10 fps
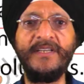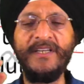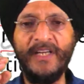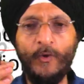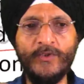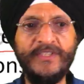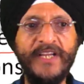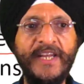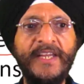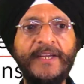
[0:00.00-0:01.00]
cloud
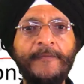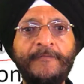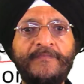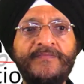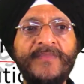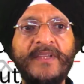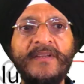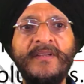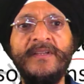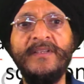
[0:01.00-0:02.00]
scanning,
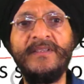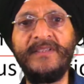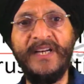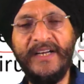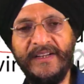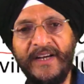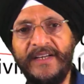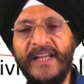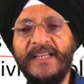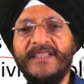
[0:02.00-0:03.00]
threat
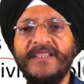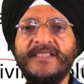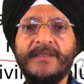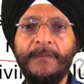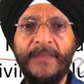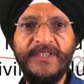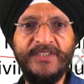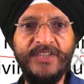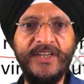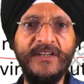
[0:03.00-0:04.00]
intelligence,
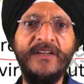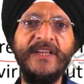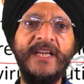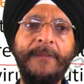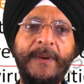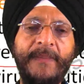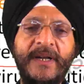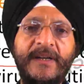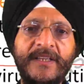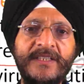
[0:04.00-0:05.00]
machine learning
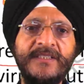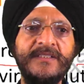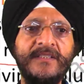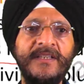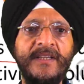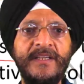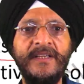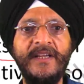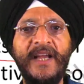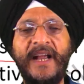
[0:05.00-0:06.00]
capabilities,
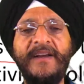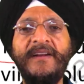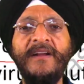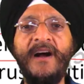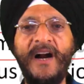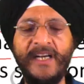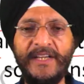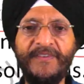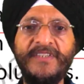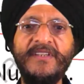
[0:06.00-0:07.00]
and
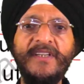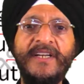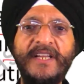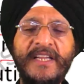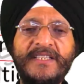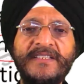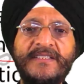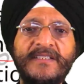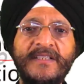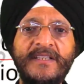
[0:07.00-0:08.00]
artificial intelligence,
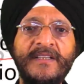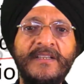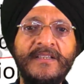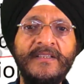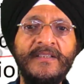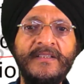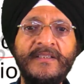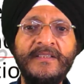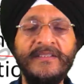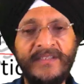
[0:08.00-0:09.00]

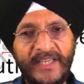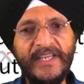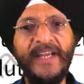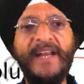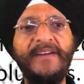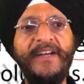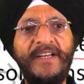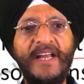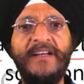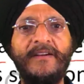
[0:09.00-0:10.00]
they can
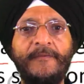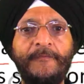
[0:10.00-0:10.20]
detect